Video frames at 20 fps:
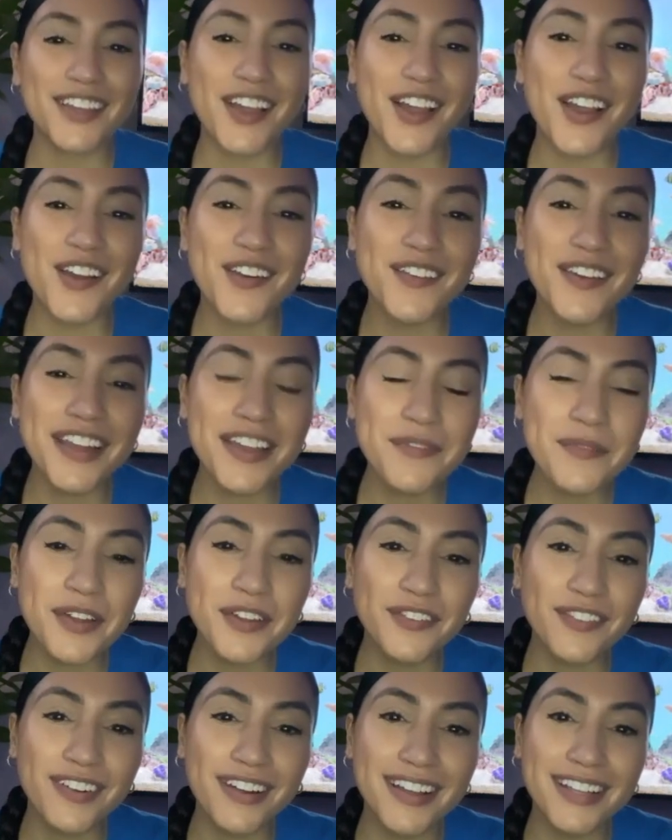All right, my
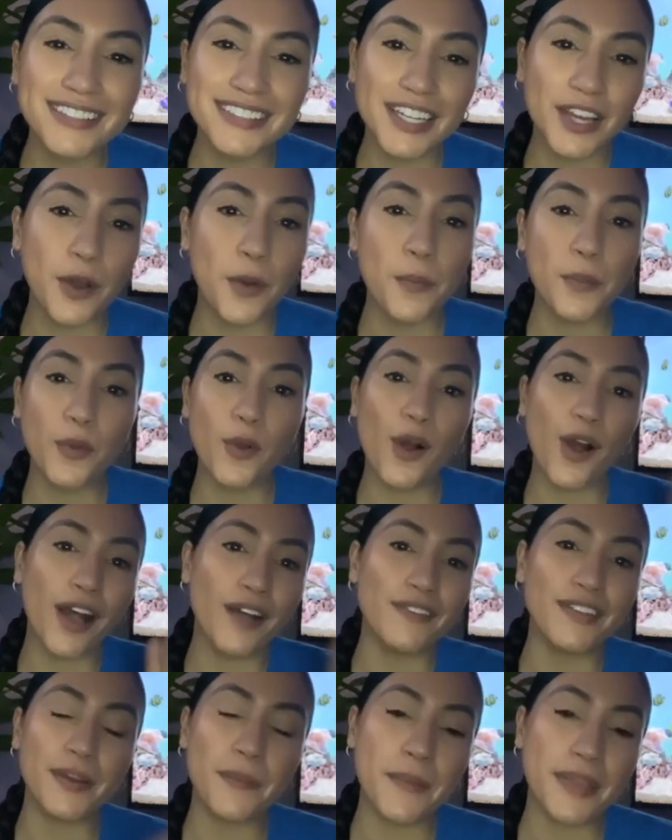friends, I hope you all
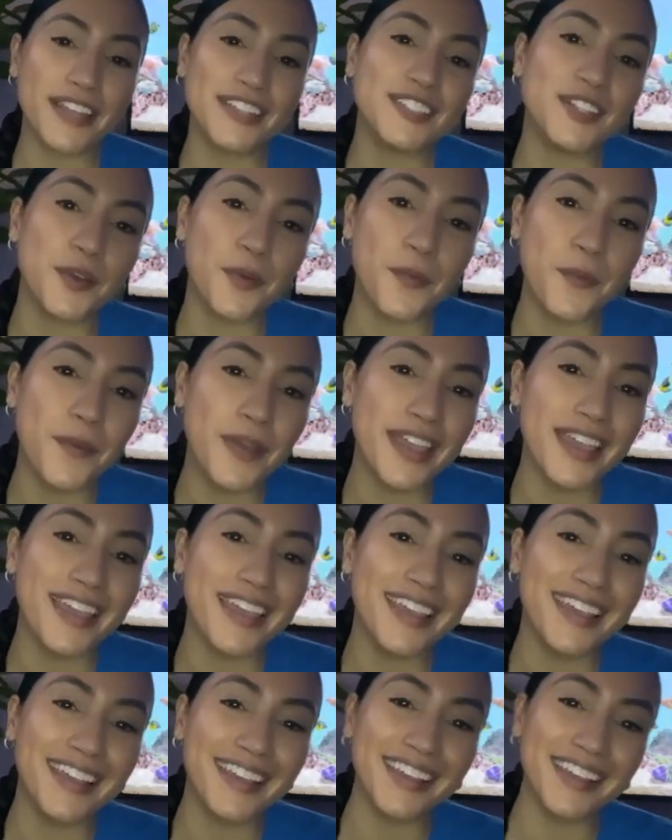have an amazing
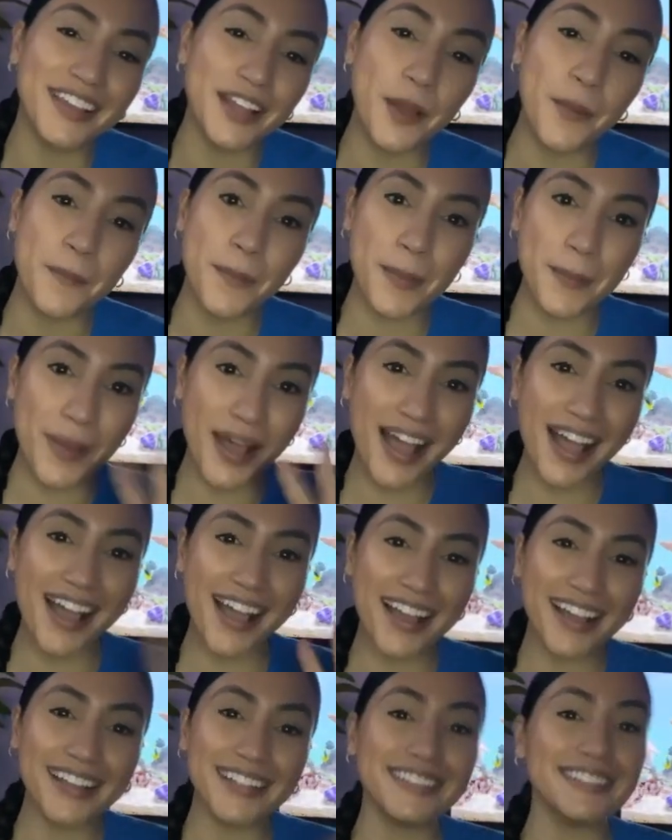week. Bye
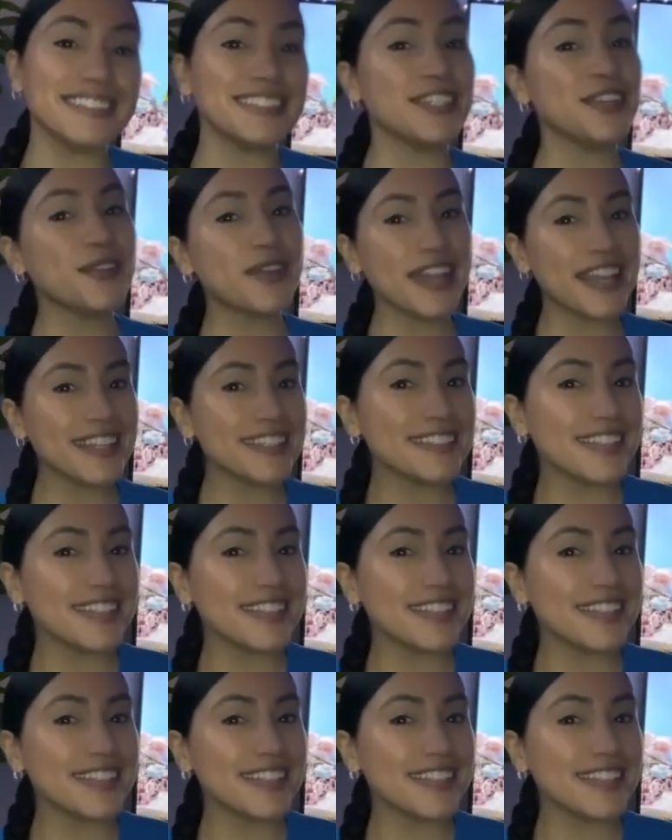bye. See you next